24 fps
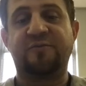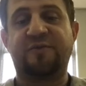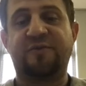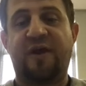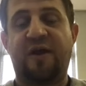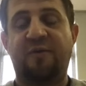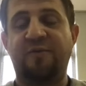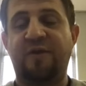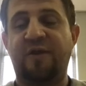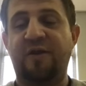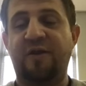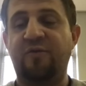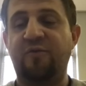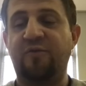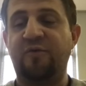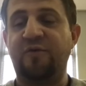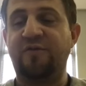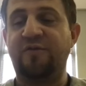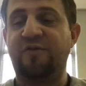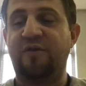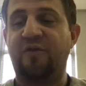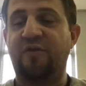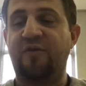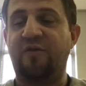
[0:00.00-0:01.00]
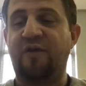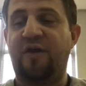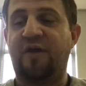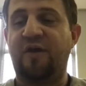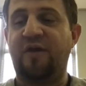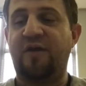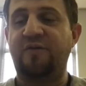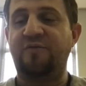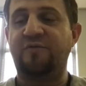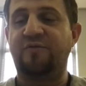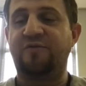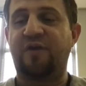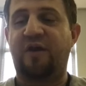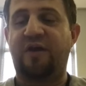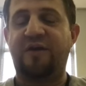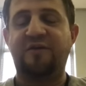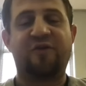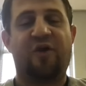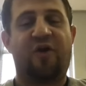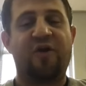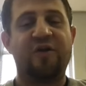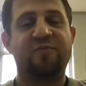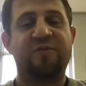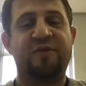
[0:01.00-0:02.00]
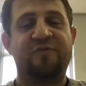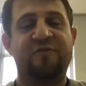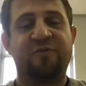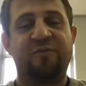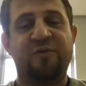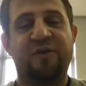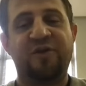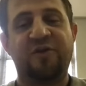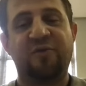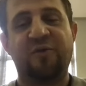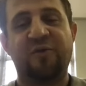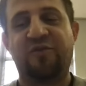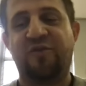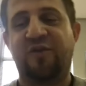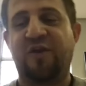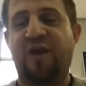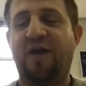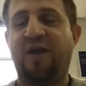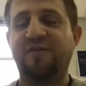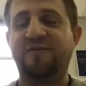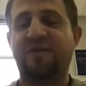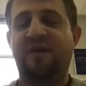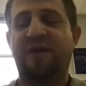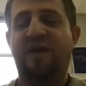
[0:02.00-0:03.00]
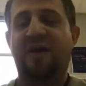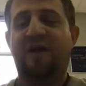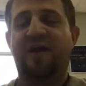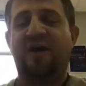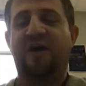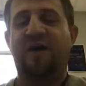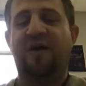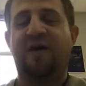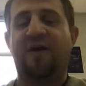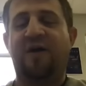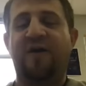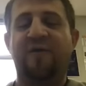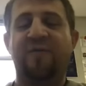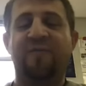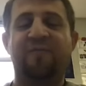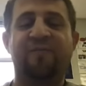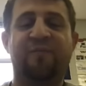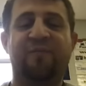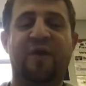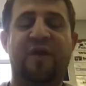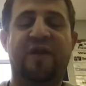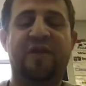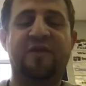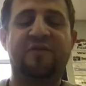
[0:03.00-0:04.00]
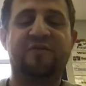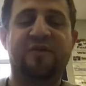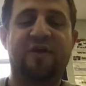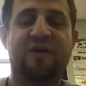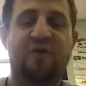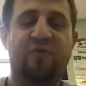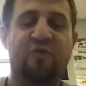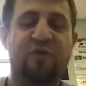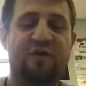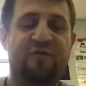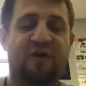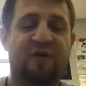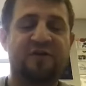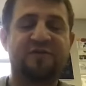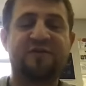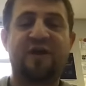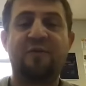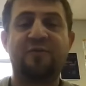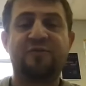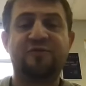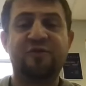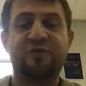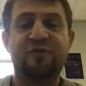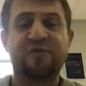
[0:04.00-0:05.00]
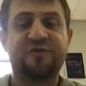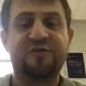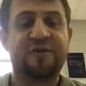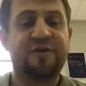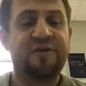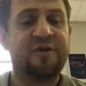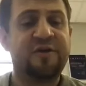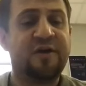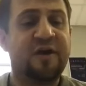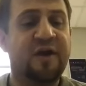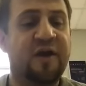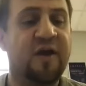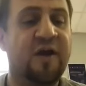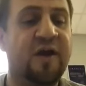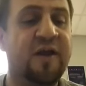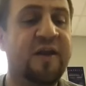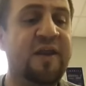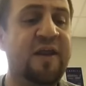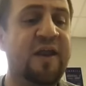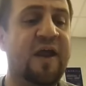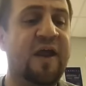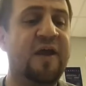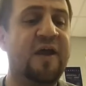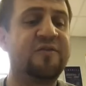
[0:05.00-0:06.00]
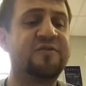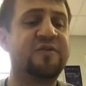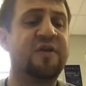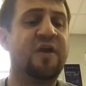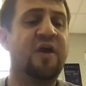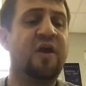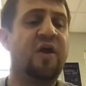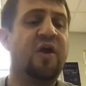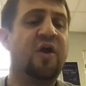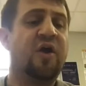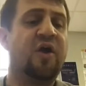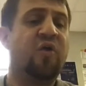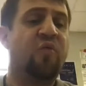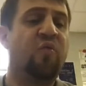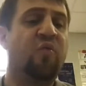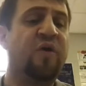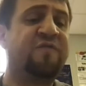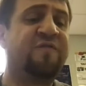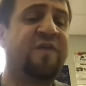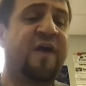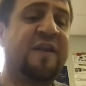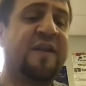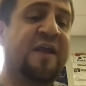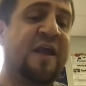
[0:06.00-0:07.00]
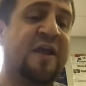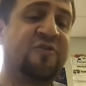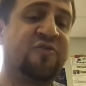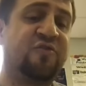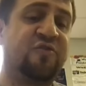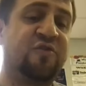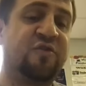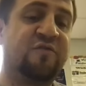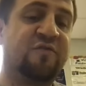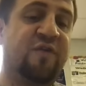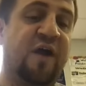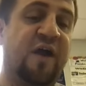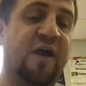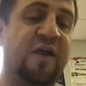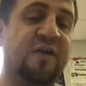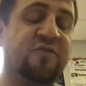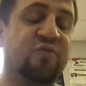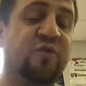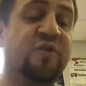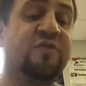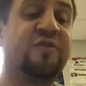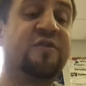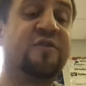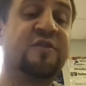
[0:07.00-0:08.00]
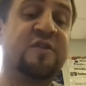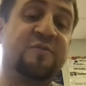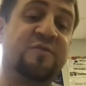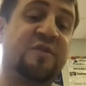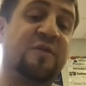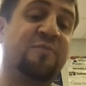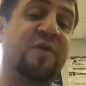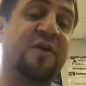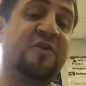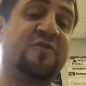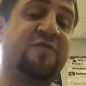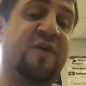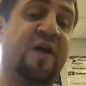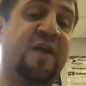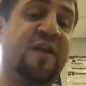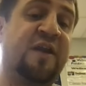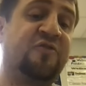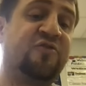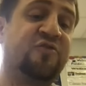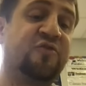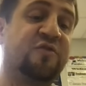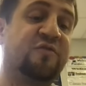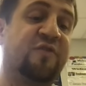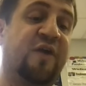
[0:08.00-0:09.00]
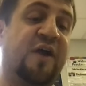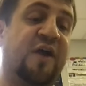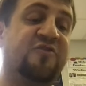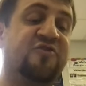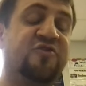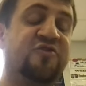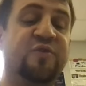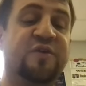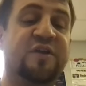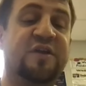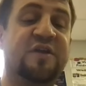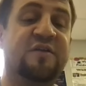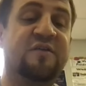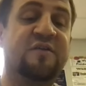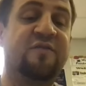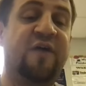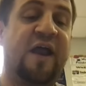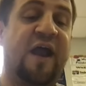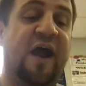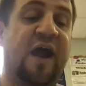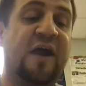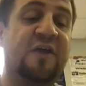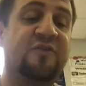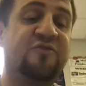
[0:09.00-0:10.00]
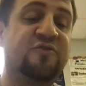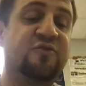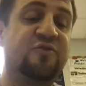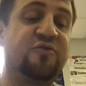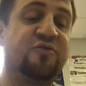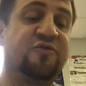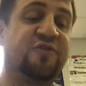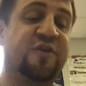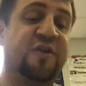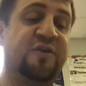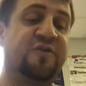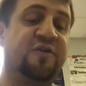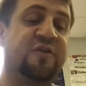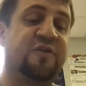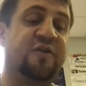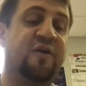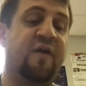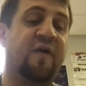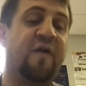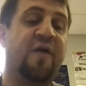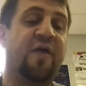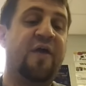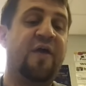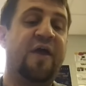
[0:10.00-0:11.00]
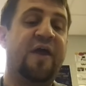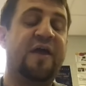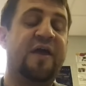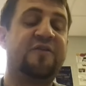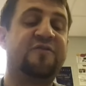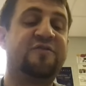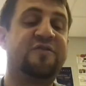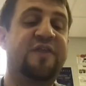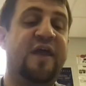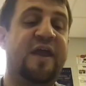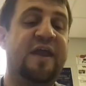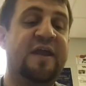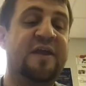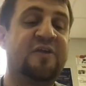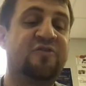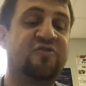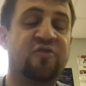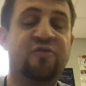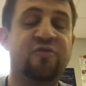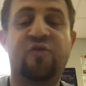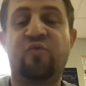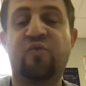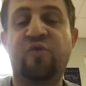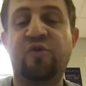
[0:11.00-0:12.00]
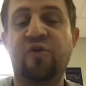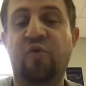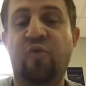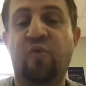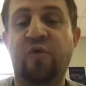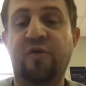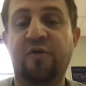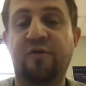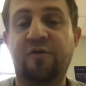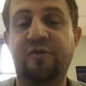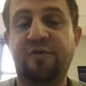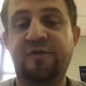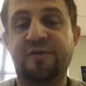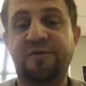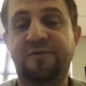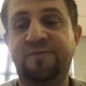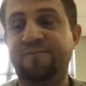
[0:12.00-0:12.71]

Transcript: some time to help with. So he's already been familiar with you guys. But he's one of our top students here. And he asked, "What's the best financial advice you would give a high school senior as they enter the real world?"